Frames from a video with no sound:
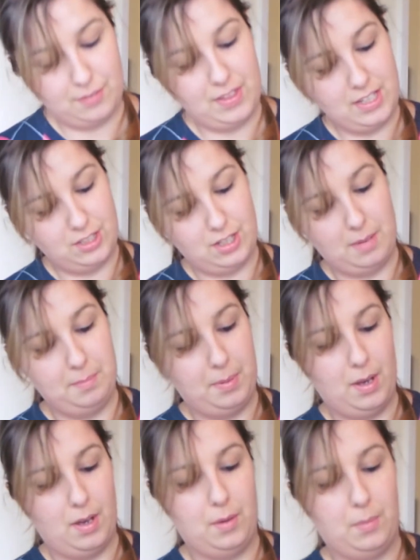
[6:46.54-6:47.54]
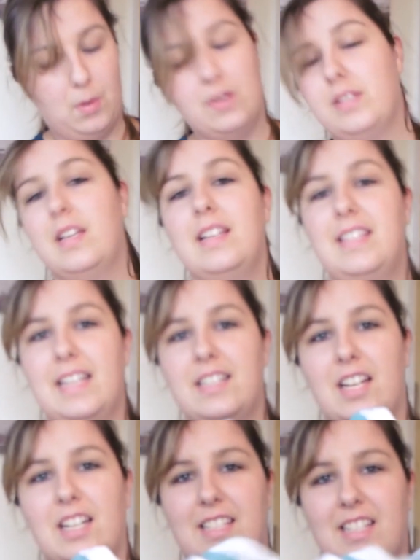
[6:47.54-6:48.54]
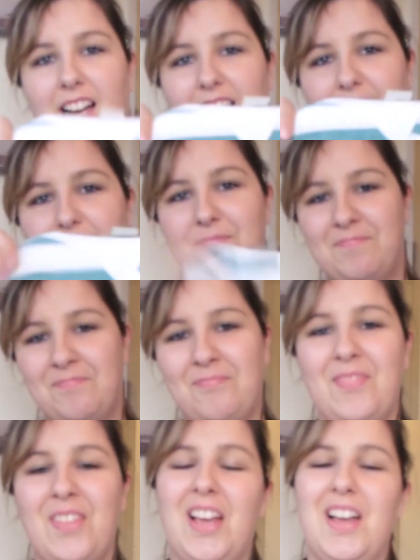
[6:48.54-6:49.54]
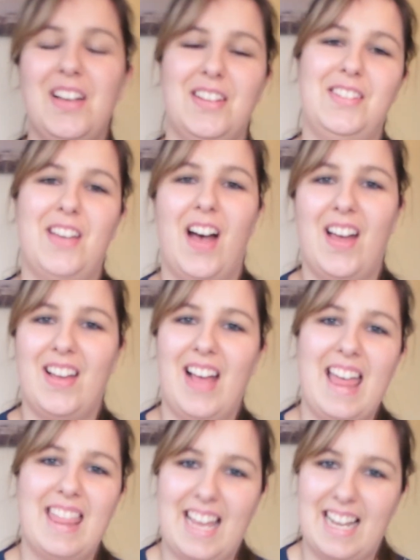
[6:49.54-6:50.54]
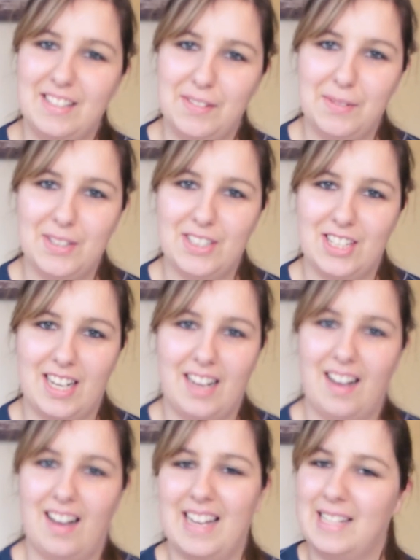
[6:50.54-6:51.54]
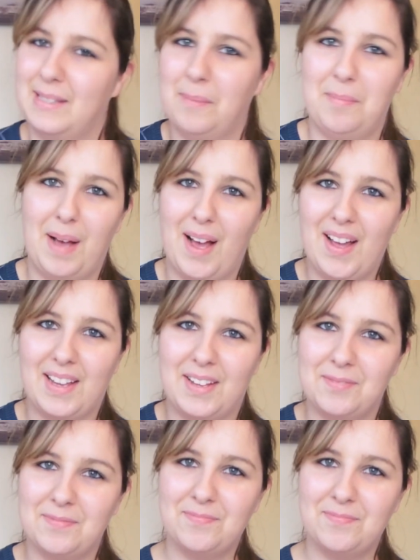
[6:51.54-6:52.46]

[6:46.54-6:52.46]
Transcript: of this jumper was $6.99. So thanks for watching, guys. Bye.